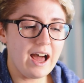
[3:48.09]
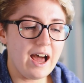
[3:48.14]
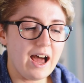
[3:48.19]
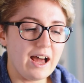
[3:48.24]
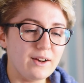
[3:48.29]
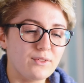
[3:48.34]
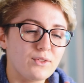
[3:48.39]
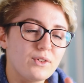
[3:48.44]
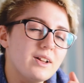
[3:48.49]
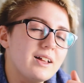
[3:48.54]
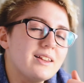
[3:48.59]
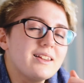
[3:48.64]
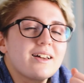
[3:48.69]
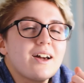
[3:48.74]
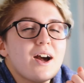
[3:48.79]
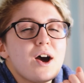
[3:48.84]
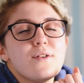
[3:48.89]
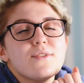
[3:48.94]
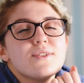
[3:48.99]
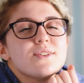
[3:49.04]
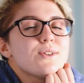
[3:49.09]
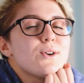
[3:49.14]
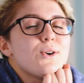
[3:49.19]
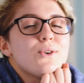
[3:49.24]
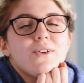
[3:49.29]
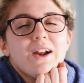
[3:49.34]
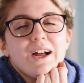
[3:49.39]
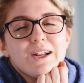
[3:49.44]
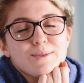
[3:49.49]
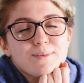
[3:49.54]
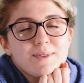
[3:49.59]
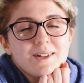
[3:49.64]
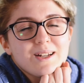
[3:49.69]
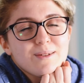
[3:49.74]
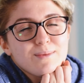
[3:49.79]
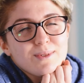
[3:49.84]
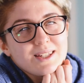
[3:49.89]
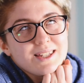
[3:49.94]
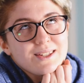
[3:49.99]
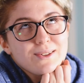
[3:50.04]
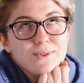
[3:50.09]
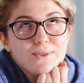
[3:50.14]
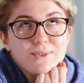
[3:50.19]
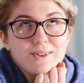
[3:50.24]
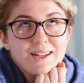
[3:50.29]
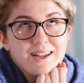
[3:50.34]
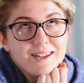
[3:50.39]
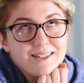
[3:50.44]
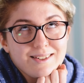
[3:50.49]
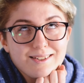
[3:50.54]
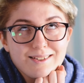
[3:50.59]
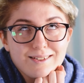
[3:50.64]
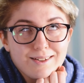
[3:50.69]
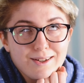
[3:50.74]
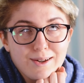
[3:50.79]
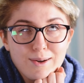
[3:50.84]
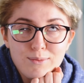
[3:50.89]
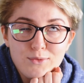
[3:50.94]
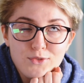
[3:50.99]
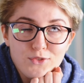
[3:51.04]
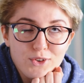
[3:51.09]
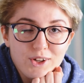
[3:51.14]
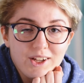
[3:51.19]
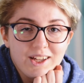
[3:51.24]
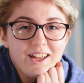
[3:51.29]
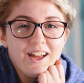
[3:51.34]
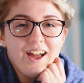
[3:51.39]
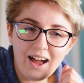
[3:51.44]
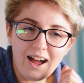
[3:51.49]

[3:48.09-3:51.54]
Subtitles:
and I've got like the covers all around me and it's all nice and comfy,